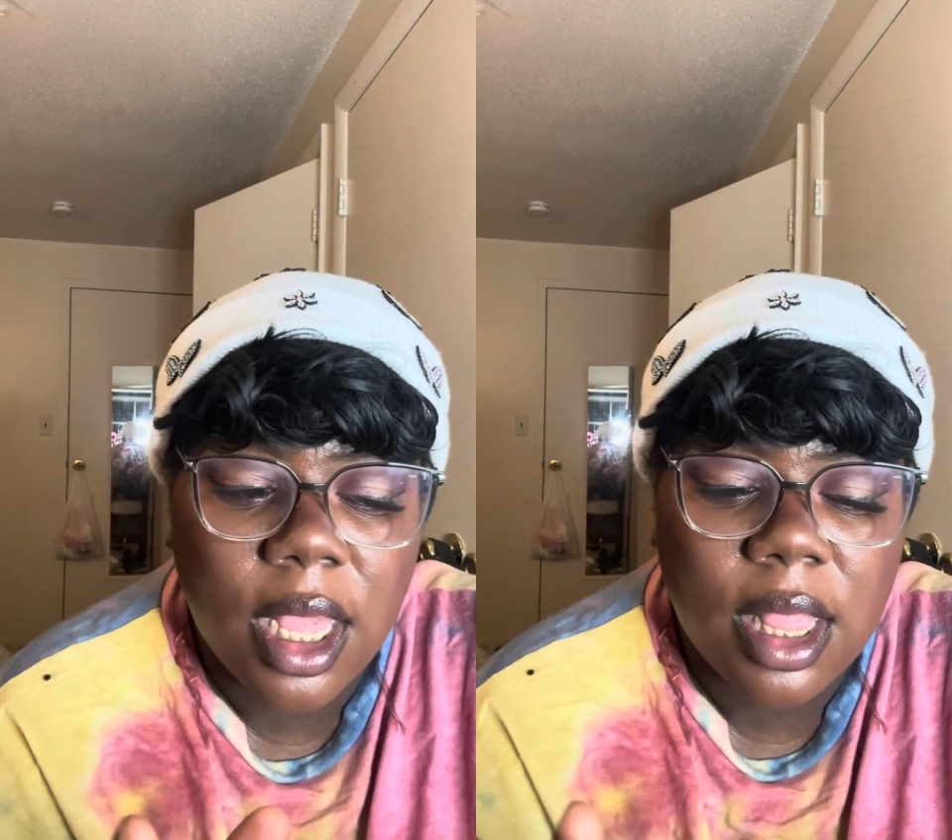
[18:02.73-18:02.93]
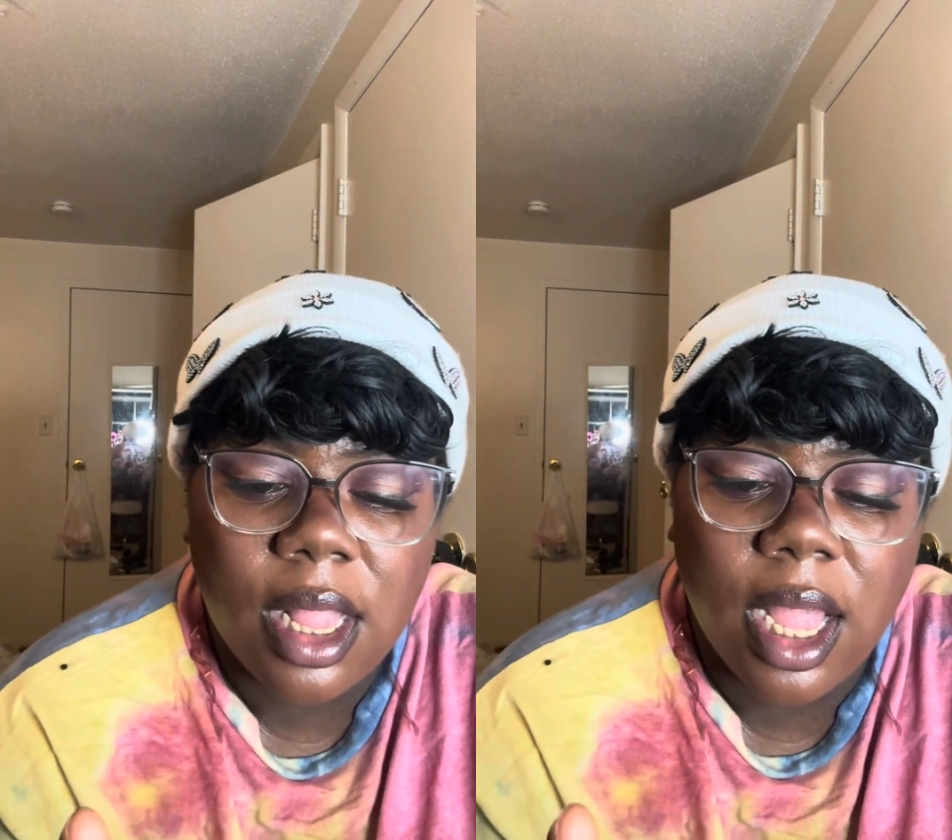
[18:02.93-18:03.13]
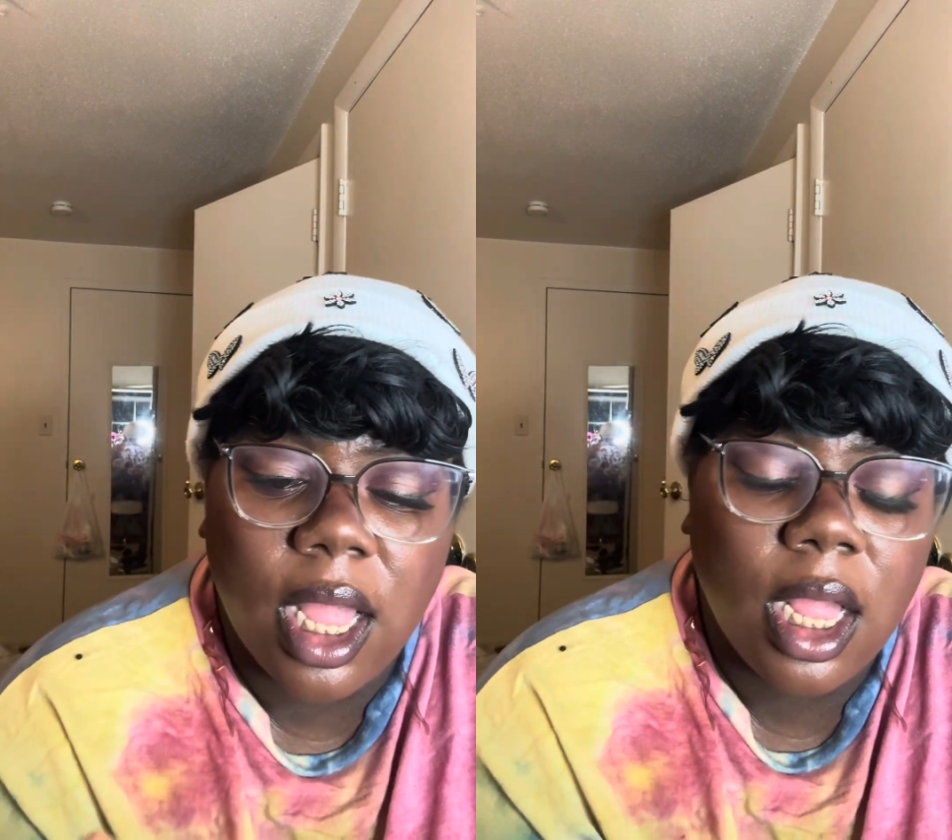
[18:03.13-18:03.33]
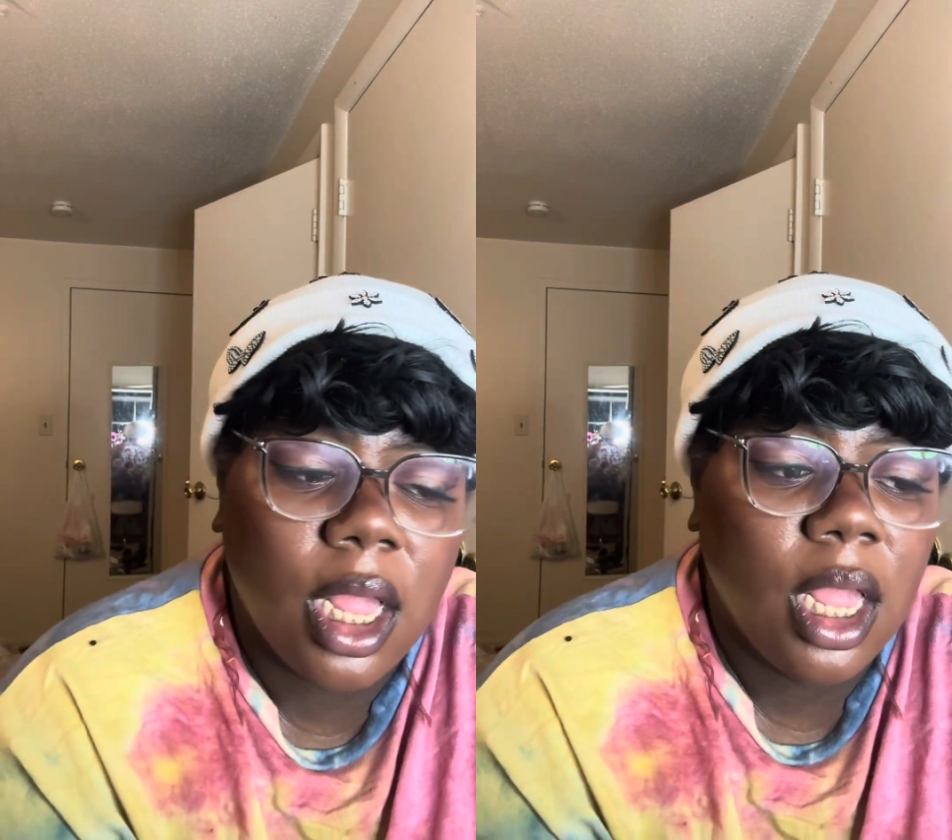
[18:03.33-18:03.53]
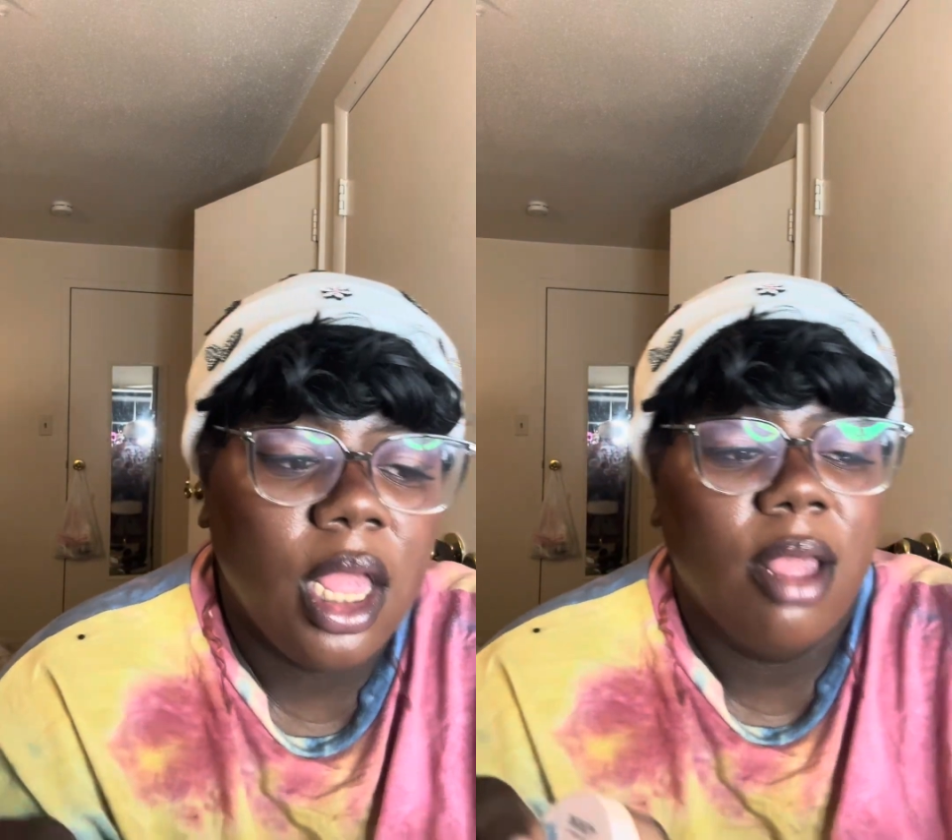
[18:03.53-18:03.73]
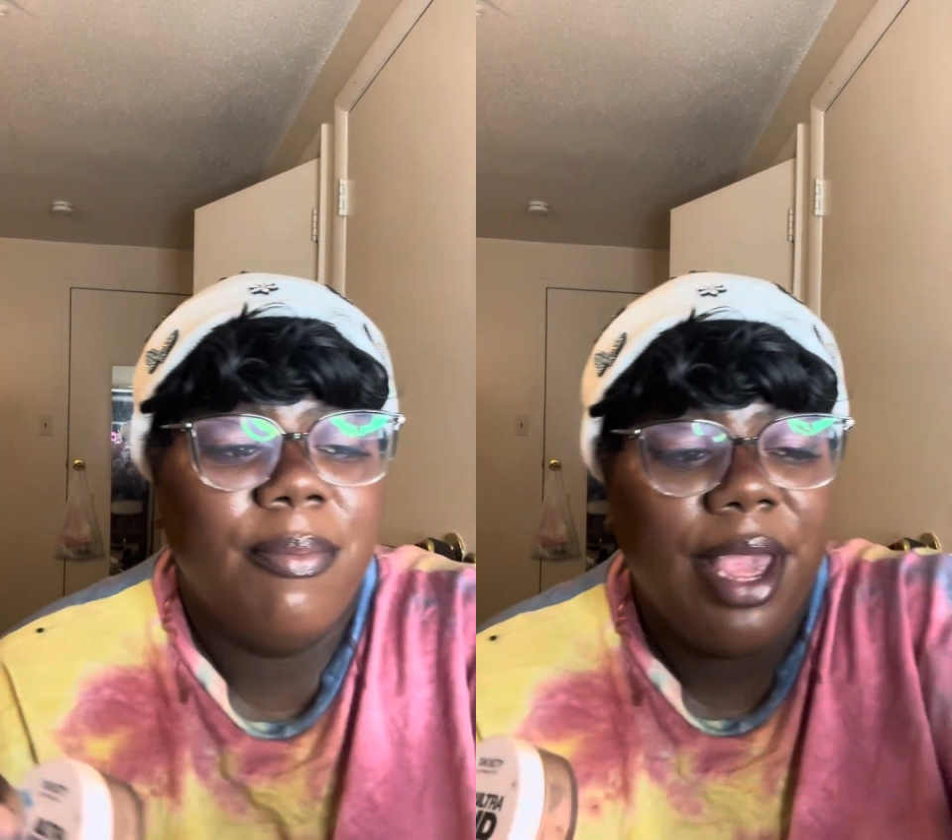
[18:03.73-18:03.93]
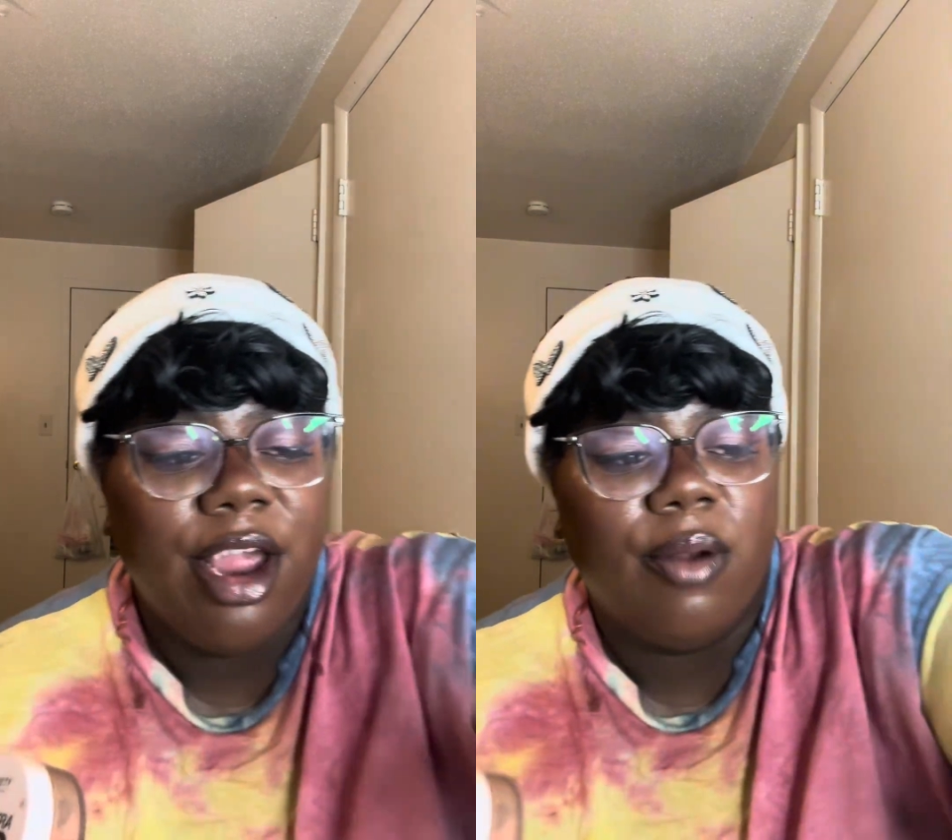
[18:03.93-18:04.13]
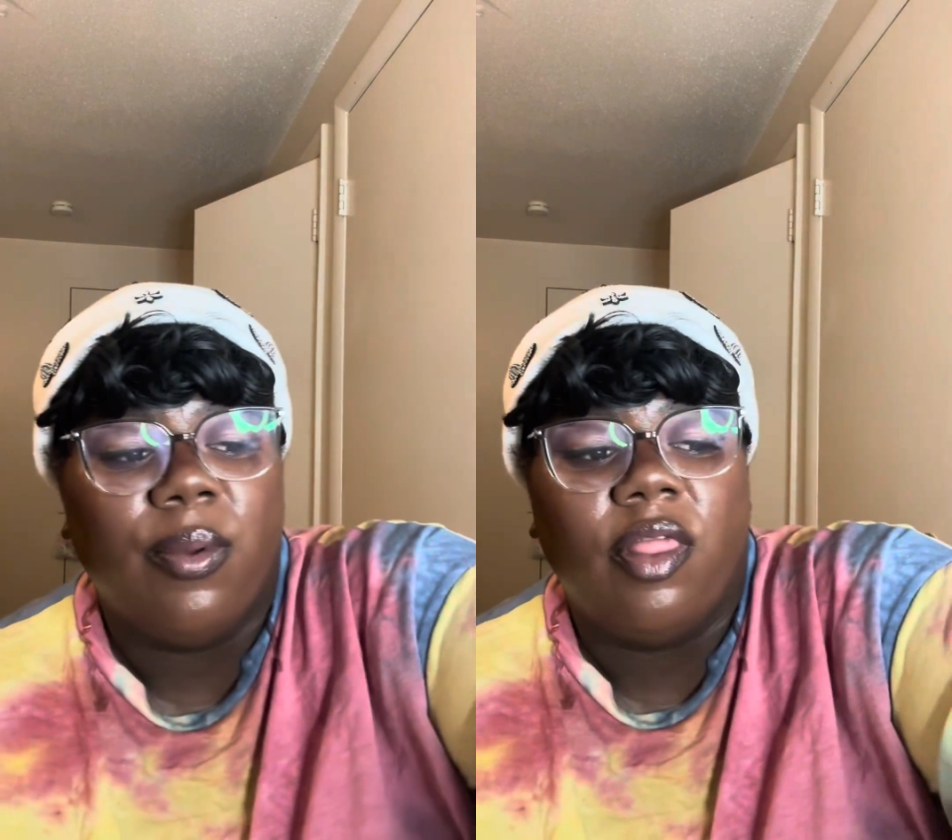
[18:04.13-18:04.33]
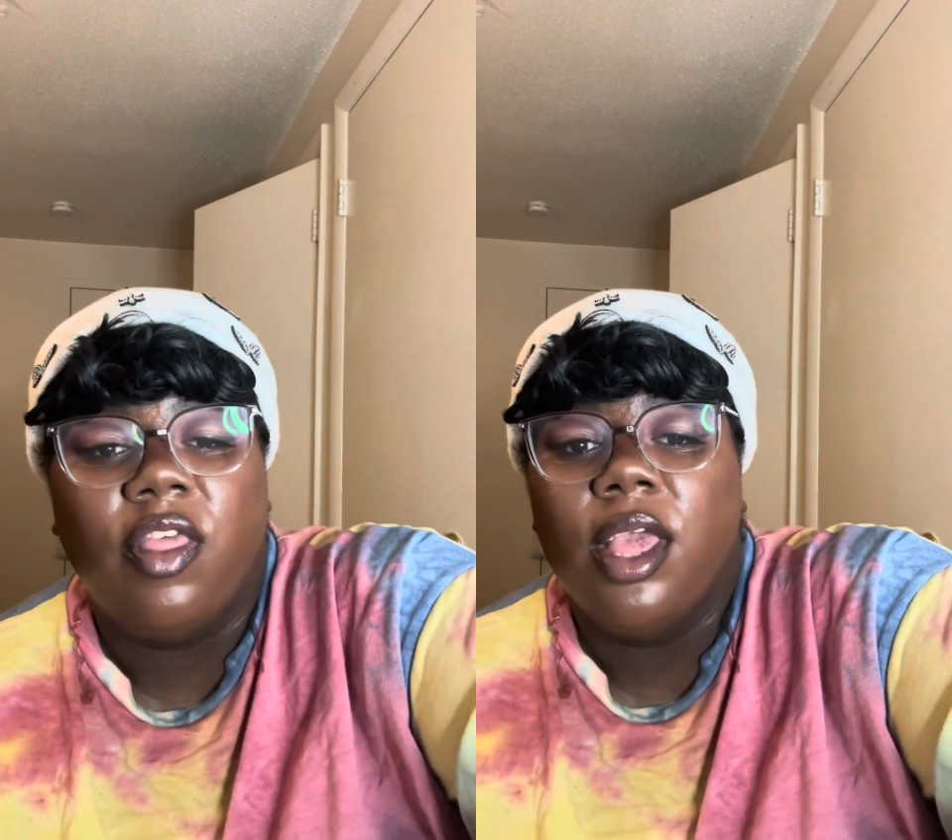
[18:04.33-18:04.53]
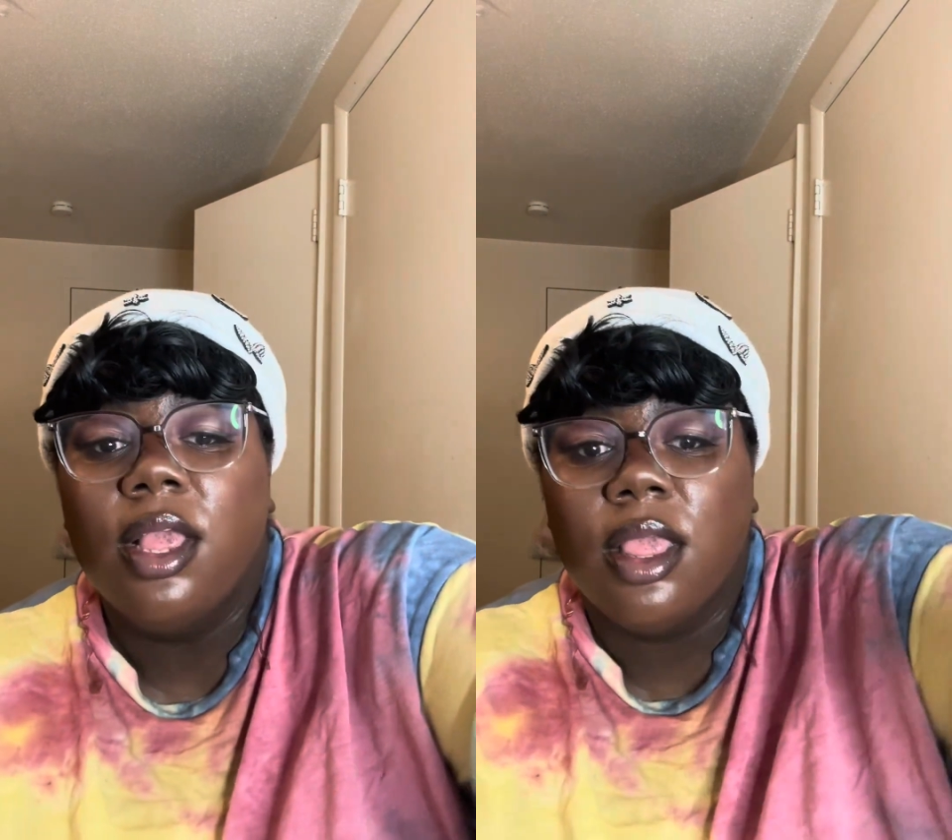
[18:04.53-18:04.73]
is that paired with
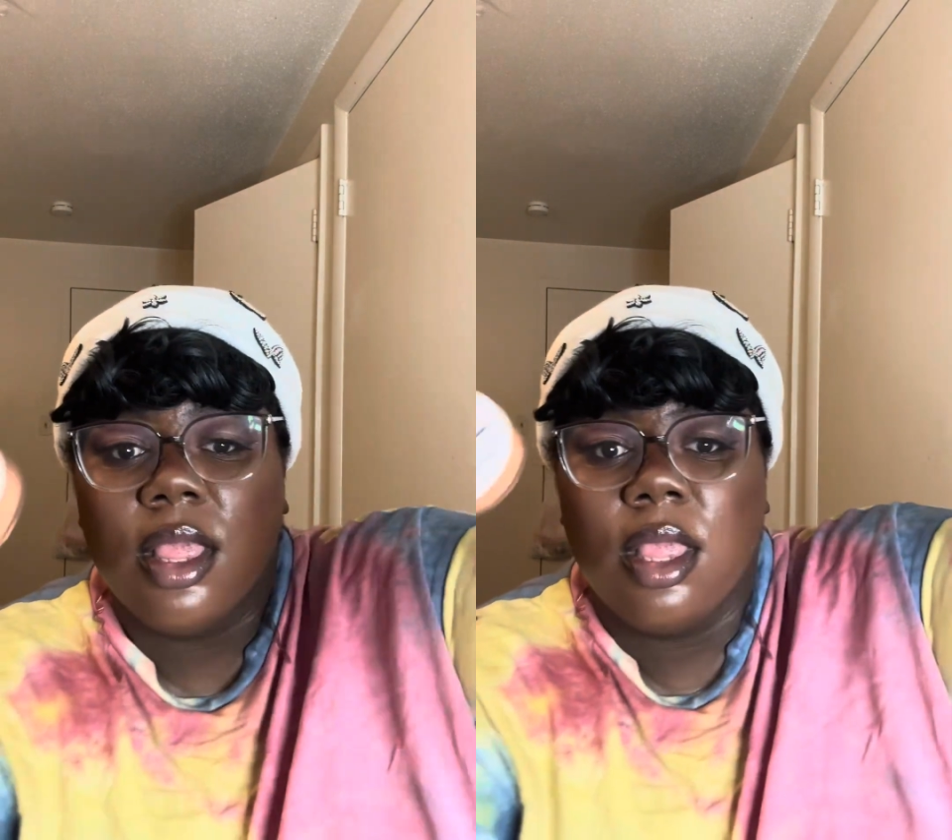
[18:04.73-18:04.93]
this